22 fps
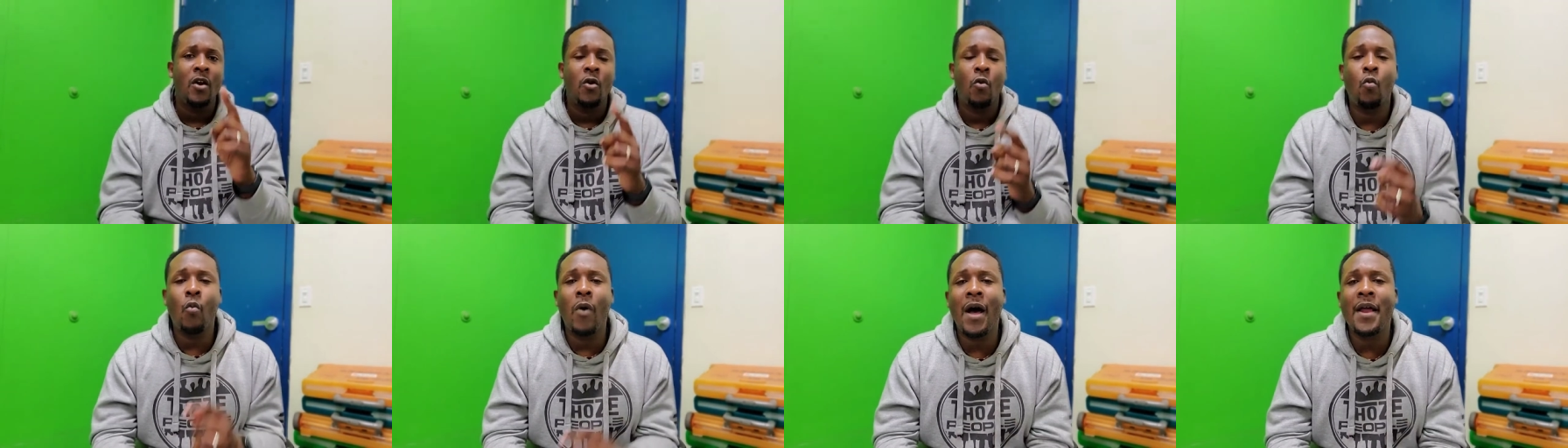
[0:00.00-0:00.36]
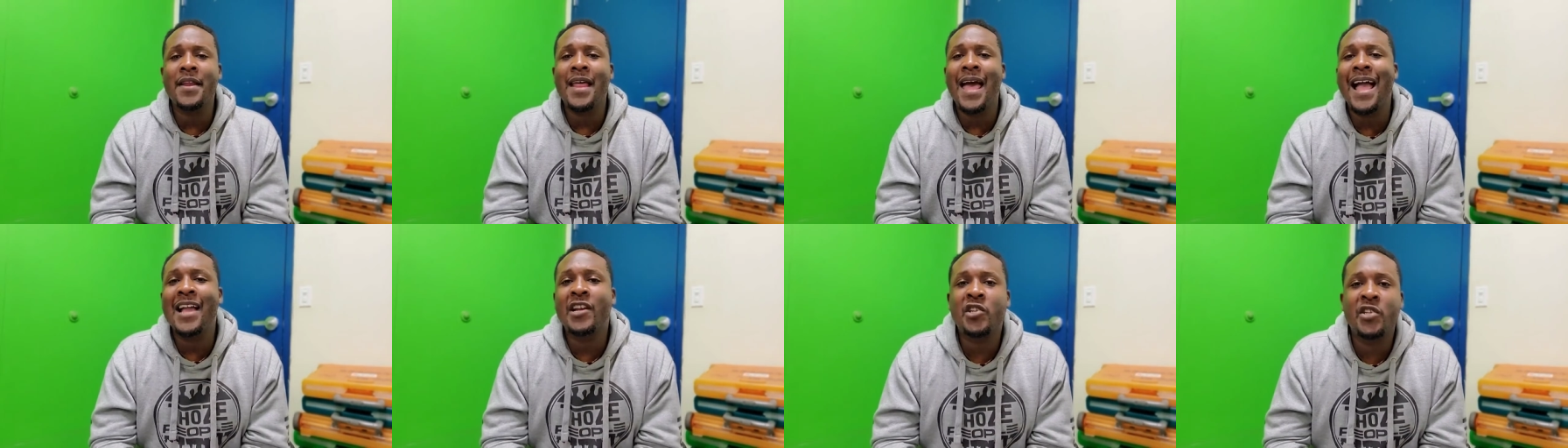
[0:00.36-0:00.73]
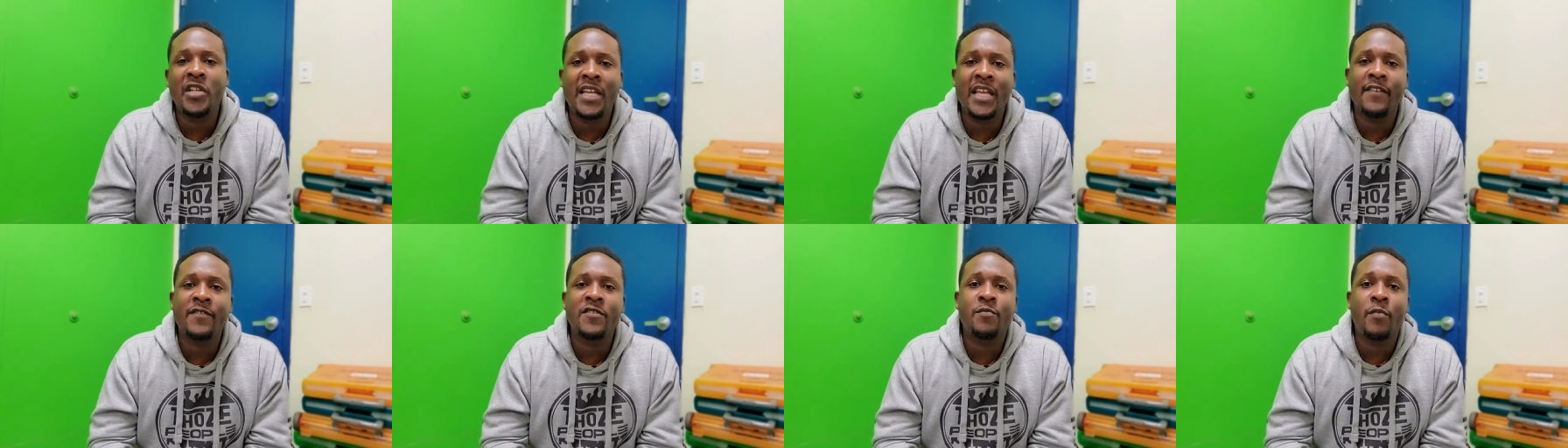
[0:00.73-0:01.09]
Wanda actually
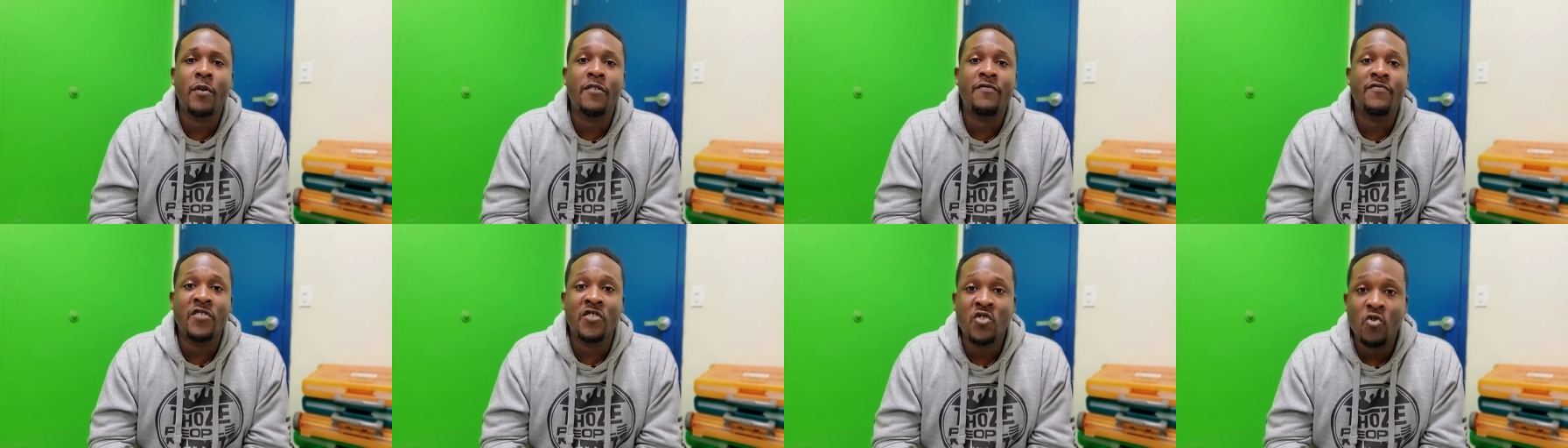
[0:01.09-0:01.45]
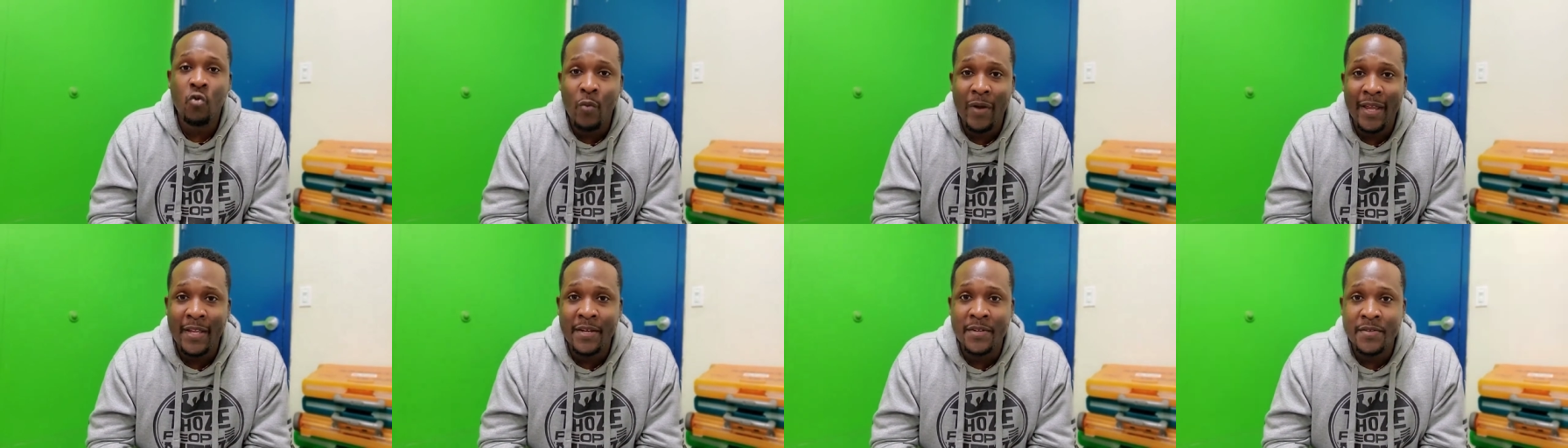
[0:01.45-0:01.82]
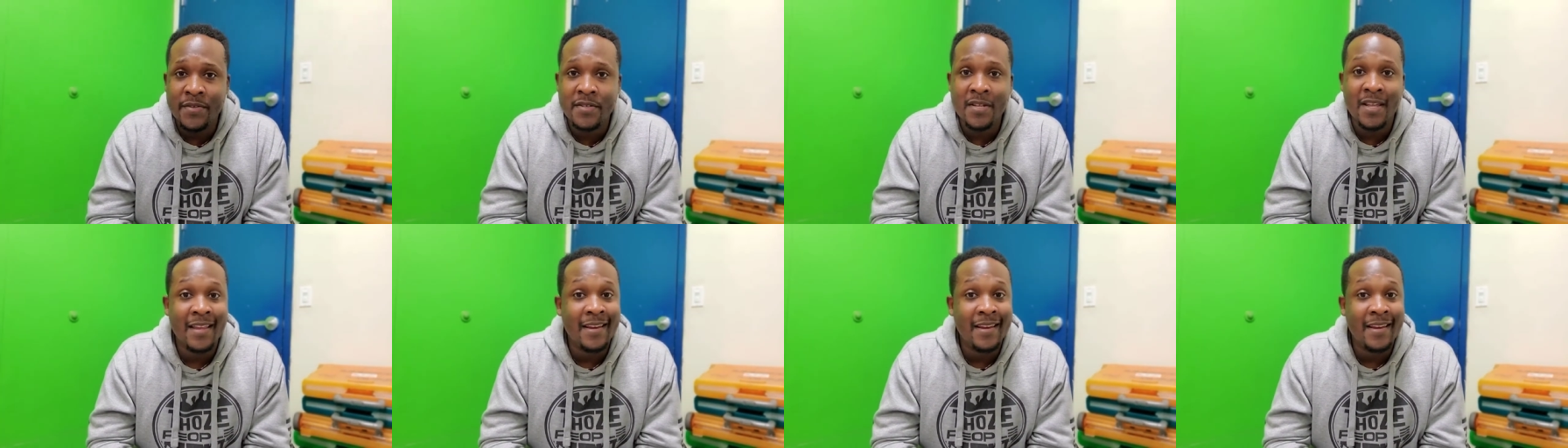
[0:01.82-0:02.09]
gives birth to twins